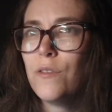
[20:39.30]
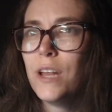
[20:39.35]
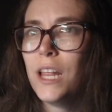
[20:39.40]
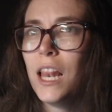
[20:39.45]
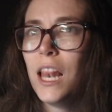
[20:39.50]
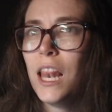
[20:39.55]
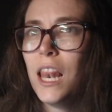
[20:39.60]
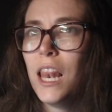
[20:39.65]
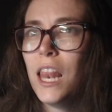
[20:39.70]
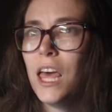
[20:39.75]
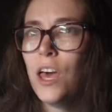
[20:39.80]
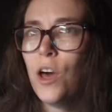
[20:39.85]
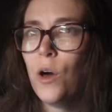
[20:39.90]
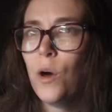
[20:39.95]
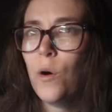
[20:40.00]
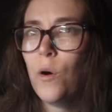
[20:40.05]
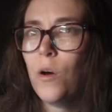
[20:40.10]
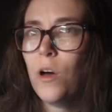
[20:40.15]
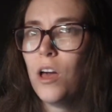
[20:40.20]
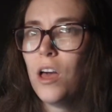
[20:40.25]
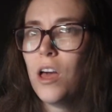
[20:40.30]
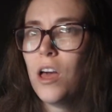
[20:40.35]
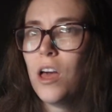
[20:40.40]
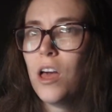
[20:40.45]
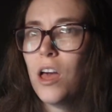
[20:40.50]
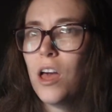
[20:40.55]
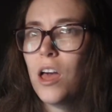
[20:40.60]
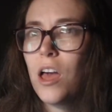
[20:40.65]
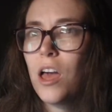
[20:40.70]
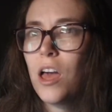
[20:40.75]
Derulo.
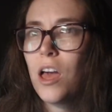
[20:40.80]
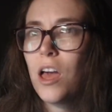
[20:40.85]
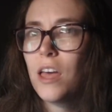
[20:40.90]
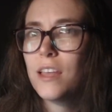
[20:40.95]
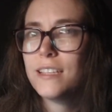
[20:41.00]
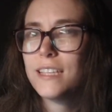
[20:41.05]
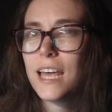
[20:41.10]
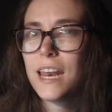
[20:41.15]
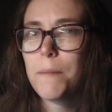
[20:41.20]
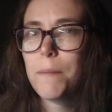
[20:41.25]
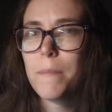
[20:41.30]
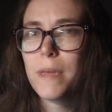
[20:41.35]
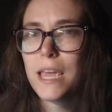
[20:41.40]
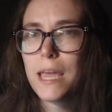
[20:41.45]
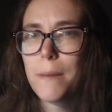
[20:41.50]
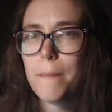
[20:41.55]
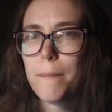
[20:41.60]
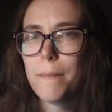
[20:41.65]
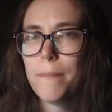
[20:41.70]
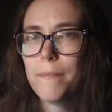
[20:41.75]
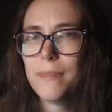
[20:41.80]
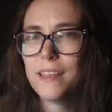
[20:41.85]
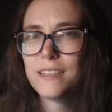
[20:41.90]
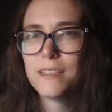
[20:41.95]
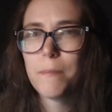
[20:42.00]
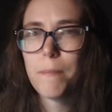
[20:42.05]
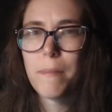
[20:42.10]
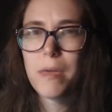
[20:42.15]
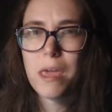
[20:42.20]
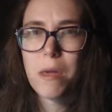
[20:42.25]
Is that a meme?
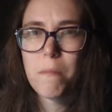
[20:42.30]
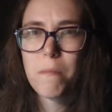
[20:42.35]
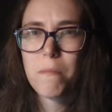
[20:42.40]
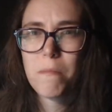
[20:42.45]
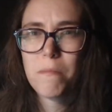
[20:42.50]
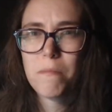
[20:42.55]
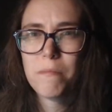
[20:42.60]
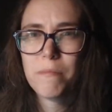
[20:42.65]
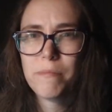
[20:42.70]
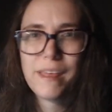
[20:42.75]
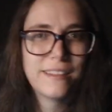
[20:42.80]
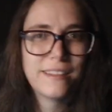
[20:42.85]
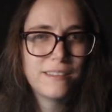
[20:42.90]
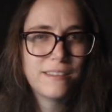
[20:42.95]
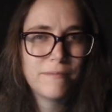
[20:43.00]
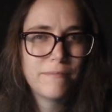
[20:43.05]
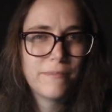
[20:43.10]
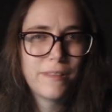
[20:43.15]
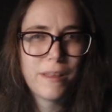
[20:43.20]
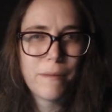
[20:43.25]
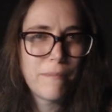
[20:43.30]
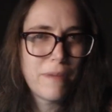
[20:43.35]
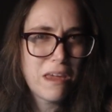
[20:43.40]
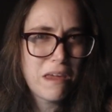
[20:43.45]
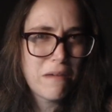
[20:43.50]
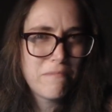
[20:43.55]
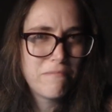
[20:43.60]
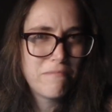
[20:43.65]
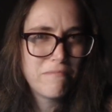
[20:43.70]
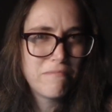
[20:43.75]
That's a meme. That's a
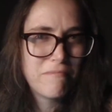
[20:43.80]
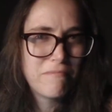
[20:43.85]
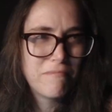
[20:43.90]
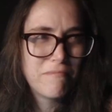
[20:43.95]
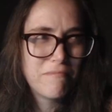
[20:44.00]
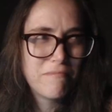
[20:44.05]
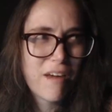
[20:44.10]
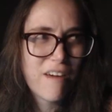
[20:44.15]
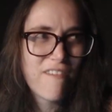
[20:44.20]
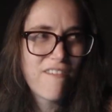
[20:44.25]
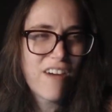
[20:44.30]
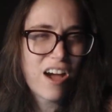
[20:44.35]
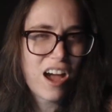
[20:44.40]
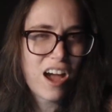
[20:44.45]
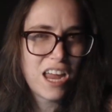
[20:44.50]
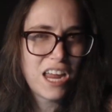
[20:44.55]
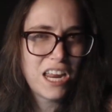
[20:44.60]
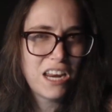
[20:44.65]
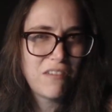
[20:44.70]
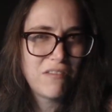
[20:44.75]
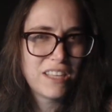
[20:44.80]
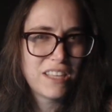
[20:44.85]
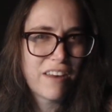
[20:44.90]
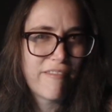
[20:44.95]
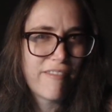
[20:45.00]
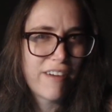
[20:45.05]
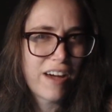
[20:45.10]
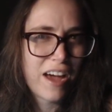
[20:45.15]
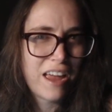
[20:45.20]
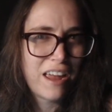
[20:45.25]
meme? Vine? Is
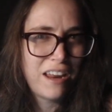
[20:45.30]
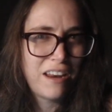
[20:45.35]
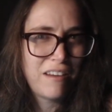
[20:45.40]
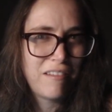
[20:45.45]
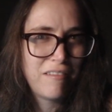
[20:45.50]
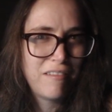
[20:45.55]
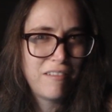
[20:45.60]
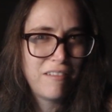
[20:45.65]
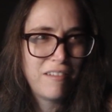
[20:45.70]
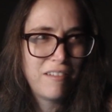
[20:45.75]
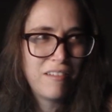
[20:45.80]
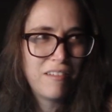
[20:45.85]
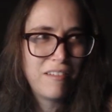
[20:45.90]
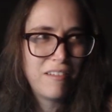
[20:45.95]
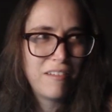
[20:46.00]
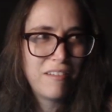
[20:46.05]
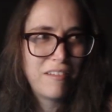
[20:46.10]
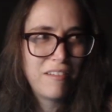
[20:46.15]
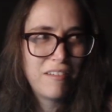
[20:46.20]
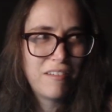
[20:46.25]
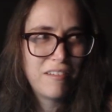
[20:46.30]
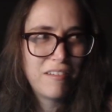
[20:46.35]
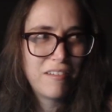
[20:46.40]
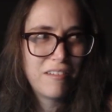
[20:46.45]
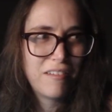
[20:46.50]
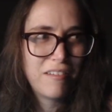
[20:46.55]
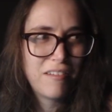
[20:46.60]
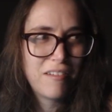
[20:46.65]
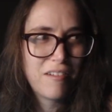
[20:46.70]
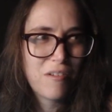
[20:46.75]
it a Vine?
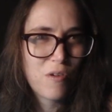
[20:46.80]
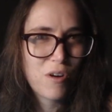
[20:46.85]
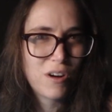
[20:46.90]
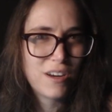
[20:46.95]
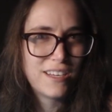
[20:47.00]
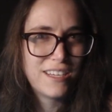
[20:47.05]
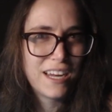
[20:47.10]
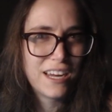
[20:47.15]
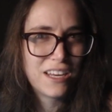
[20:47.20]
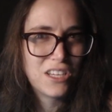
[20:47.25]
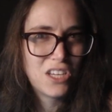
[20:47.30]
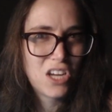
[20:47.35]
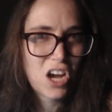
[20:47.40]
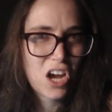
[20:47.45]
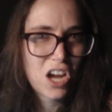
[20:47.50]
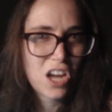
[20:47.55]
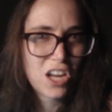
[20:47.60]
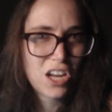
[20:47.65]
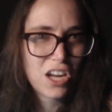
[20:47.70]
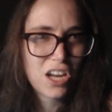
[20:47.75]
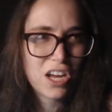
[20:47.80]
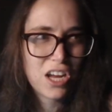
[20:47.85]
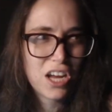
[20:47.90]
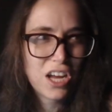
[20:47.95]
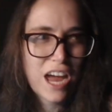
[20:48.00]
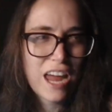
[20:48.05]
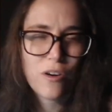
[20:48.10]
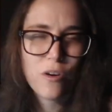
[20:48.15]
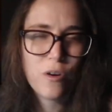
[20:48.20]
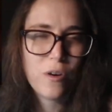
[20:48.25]
Or a TikTok?
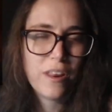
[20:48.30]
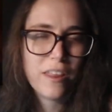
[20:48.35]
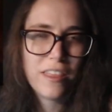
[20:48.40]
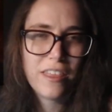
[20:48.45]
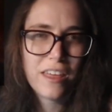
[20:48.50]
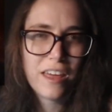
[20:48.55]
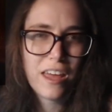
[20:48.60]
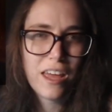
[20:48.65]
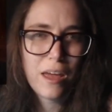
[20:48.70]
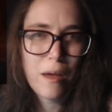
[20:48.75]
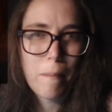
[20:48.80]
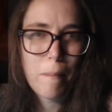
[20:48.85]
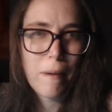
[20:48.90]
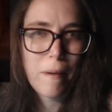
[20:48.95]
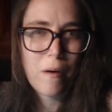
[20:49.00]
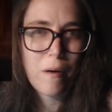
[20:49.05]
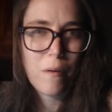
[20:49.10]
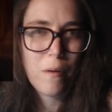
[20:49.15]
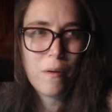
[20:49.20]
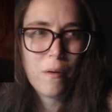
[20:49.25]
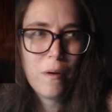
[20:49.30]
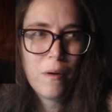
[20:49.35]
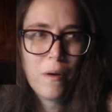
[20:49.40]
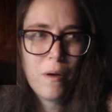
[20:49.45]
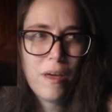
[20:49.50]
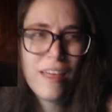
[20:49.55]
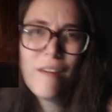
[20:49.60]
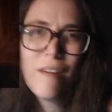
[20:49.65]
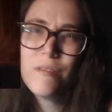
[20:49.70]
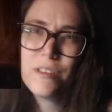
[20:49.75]
I don't know anything about.
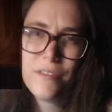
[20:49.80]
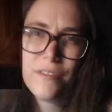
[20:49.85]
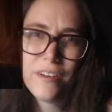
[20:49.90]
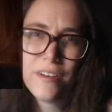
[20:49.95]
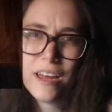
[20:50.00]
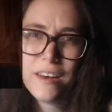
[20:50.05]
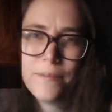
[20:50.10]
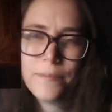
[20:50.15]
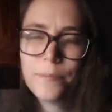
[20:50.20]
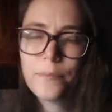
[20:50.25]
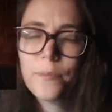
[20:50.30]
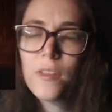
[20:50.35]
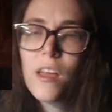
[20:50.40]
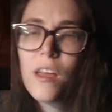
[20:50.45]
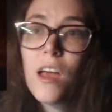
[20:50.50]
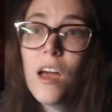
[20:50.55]
That was a Vine.